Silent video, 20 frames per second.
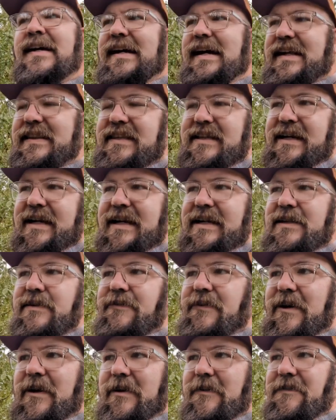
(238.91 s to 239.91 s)
at the end
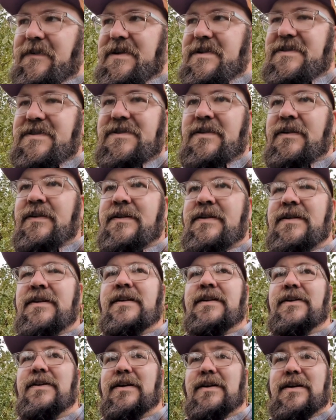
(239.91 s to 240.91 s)
of harvest.
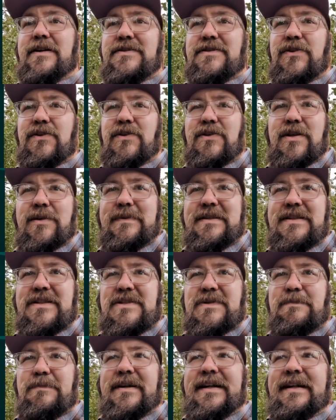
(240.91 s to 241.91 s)
You can also do them in the
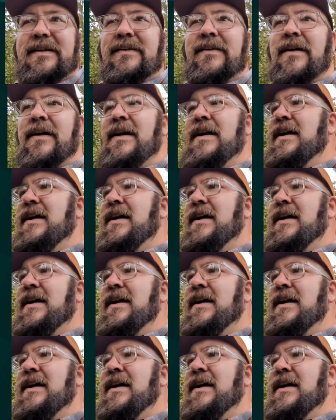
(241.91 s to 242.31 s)
spring,